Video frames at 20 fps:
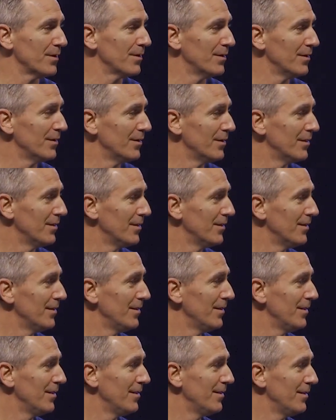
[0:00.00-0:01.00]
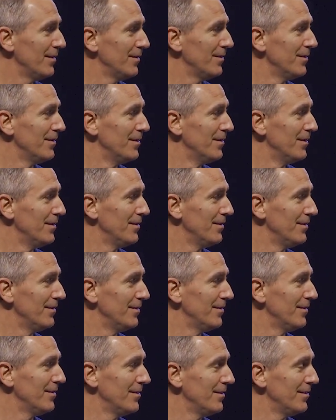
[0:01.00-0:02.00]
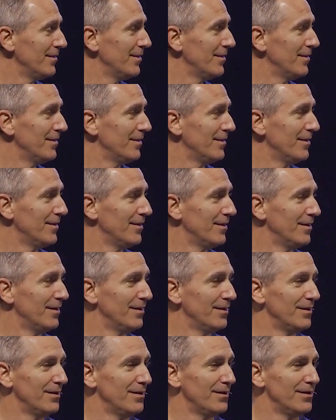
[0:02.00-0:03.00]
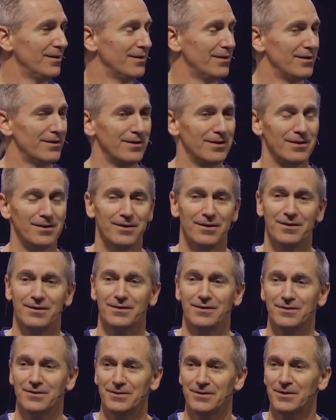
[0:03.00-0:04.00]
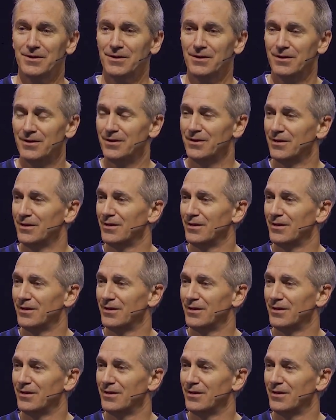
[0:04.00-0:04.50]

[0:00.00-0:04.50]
Nothing is said.